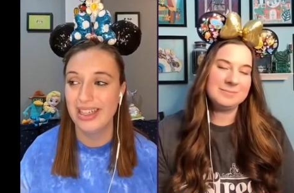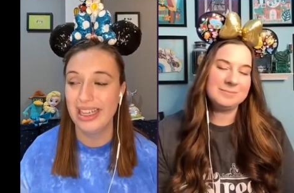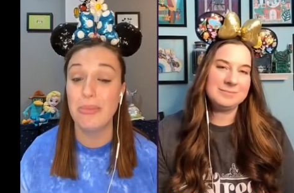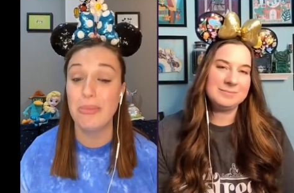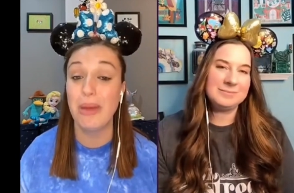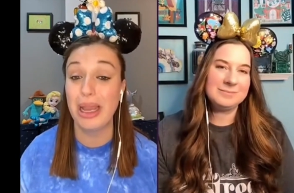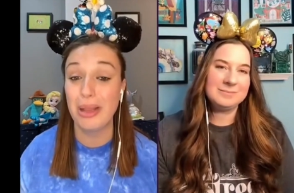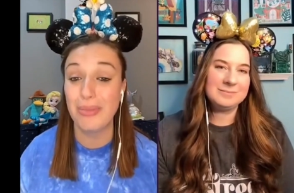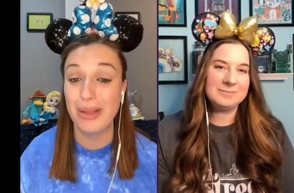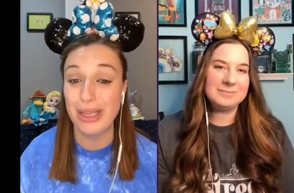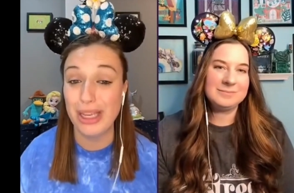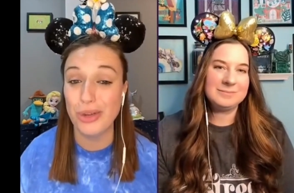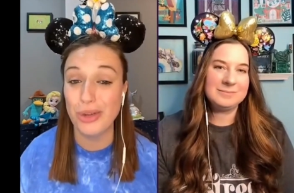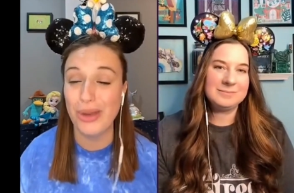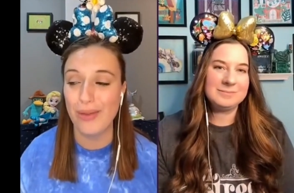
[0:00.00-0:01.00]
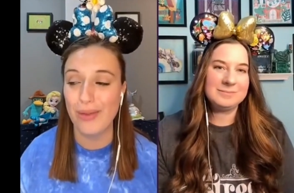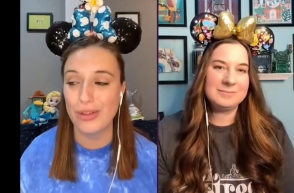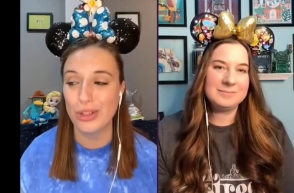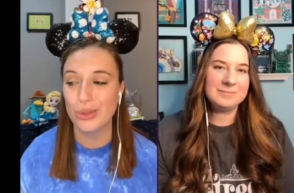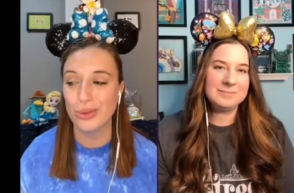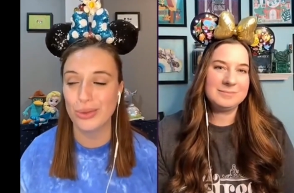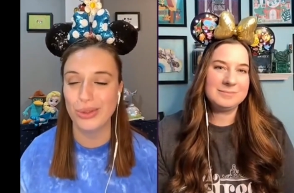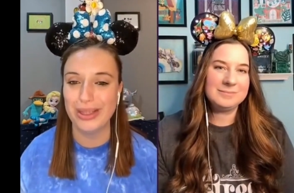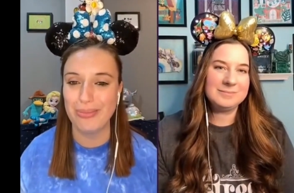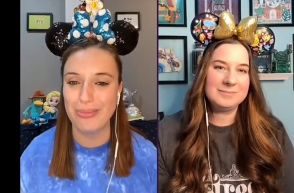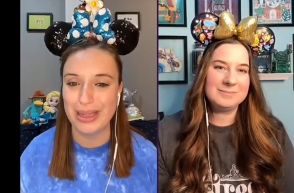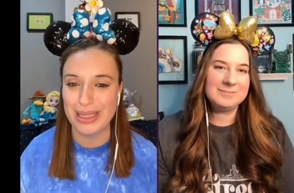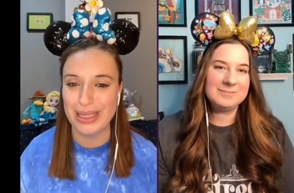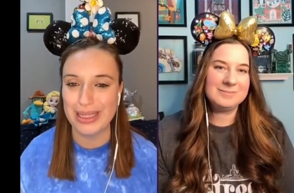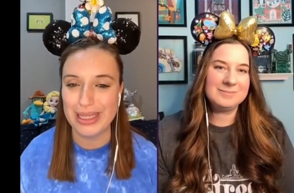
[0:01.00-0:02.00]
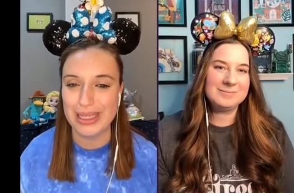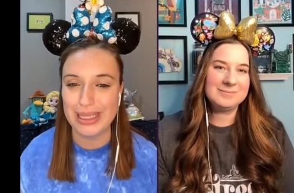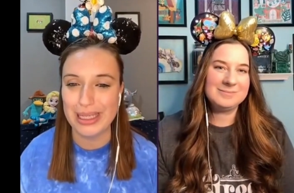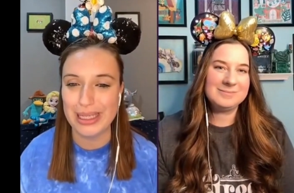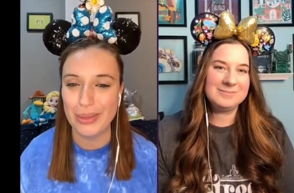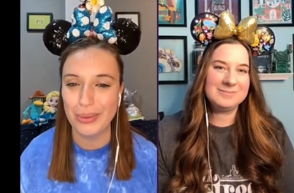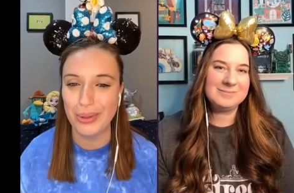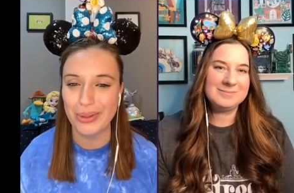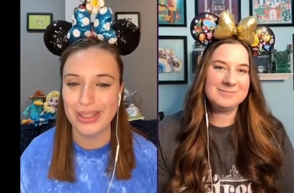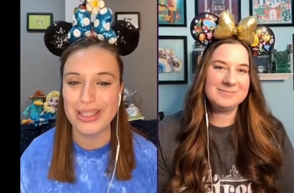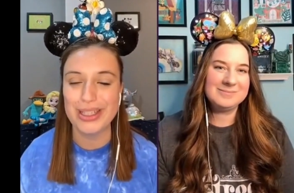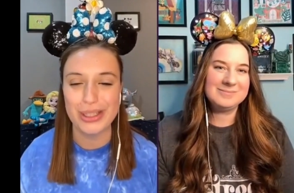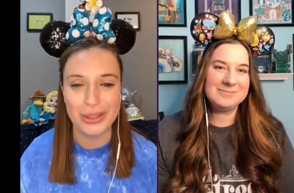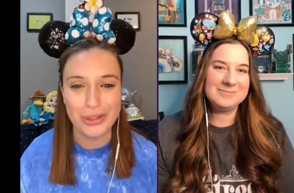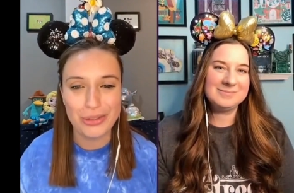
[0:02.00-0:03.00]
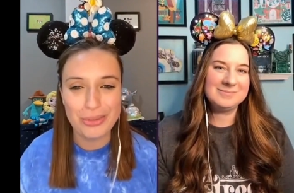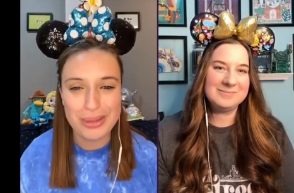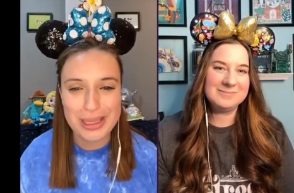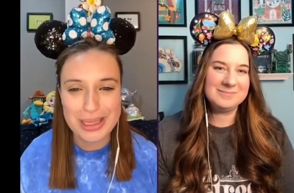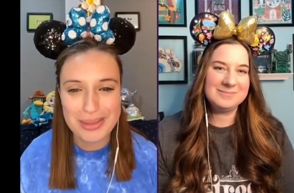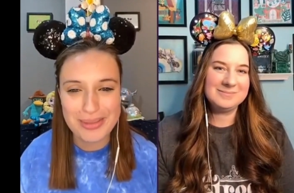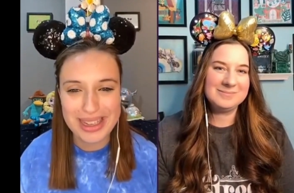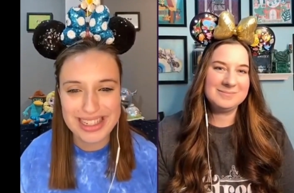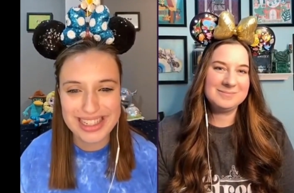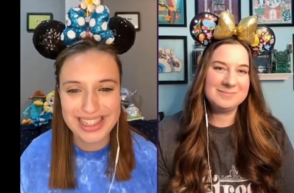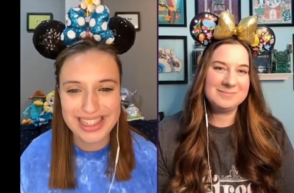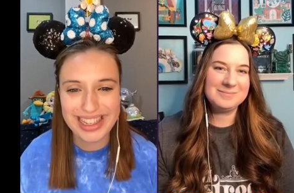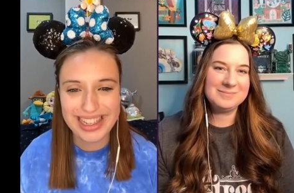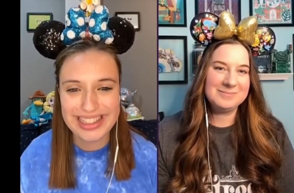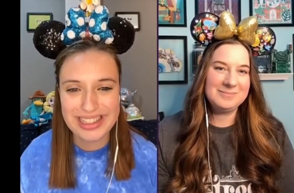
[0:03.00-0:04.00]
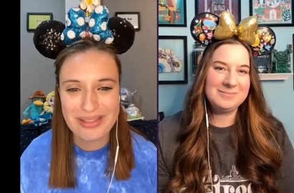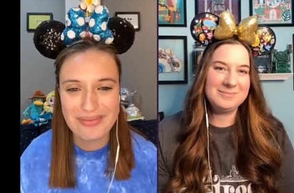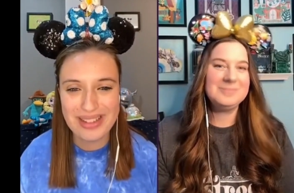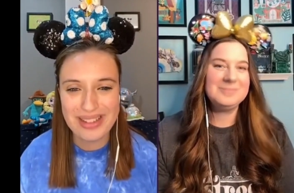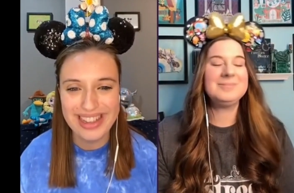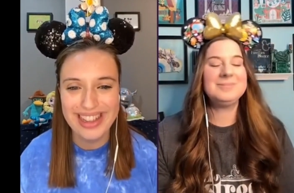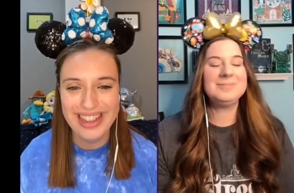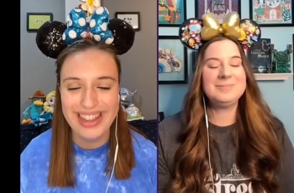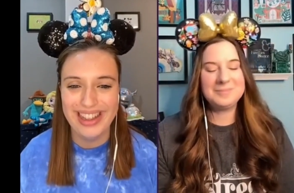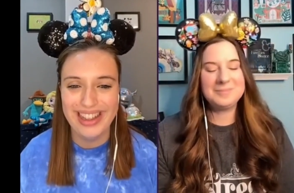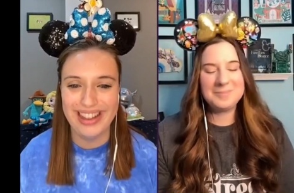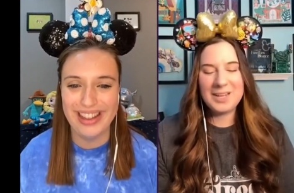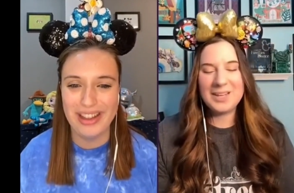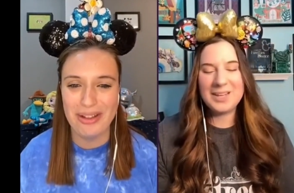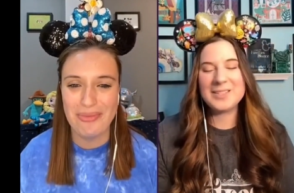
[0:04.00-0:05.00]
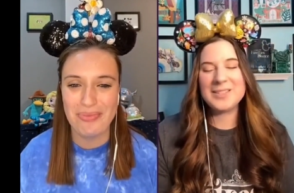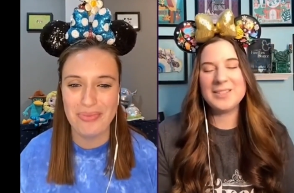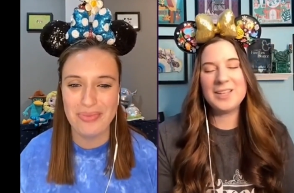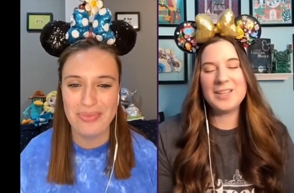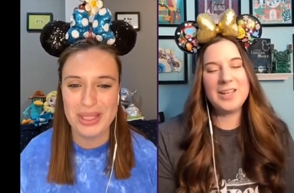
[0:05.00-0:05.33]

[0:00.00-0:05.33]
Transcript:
Speaker 1: in my opinion, you haven't truly been to Disney World until you've been to Magic Kingdom. Um,